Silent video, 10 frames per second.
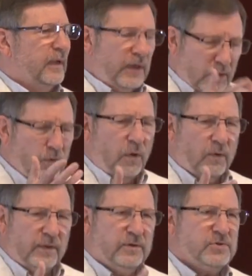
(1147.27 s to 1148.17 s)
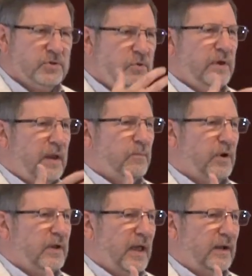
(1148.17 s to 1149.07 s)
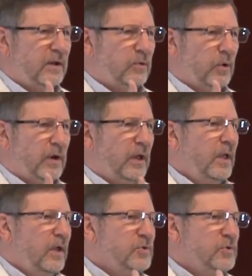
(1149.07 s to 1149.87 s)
In glory. There's a new name written down in glory.